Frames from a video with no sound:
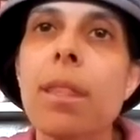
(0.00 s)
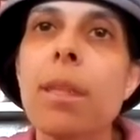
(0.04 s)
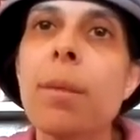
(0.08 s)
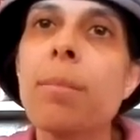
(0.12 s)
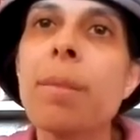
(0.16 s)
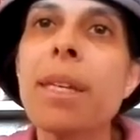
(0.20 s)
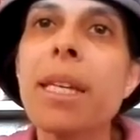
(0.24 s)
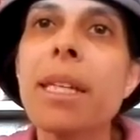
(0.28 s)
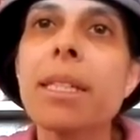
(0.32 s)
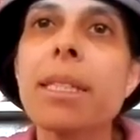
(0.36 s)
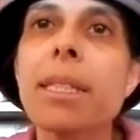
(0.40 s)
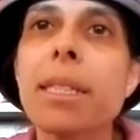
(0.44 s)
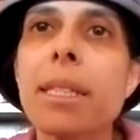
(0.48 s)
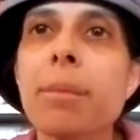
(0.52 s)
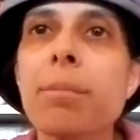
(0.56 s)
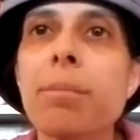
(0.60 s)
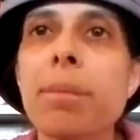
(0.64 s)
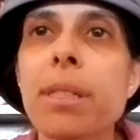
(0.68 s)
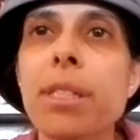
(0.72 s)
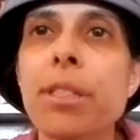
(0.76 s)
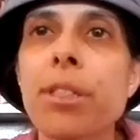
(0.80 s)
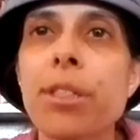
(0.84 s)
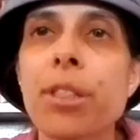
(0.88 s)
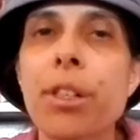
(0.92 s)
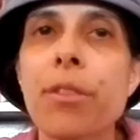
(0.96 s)
The meal
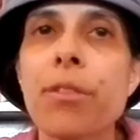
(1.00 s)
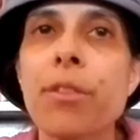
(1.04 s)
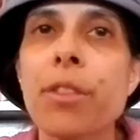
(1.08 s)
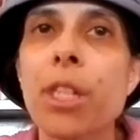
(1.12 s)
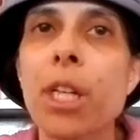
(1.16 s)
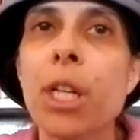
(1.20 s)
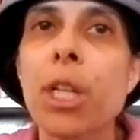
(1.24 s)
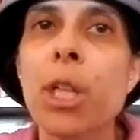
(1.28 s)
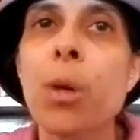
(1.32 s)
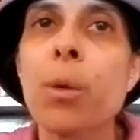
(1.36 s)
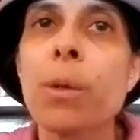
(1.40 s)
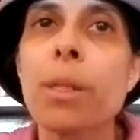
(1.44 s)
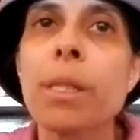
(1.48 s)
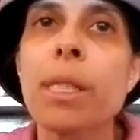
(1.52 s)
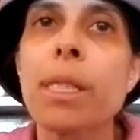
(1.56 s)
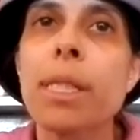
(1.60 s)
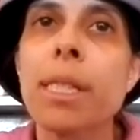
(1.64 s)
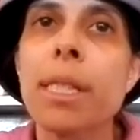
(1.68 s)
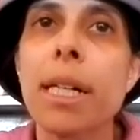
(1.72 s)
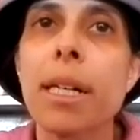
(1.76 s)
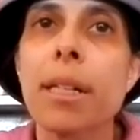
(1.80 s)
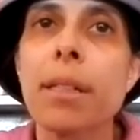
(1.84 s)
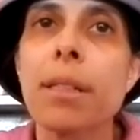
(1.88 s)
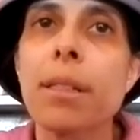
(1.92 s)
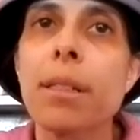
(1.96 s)
simply served to close the
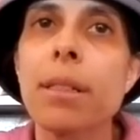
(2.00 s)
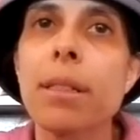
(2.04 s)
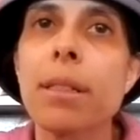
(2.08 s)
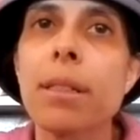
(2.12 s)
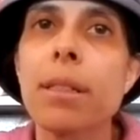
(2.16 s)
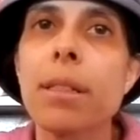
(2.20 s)
deal,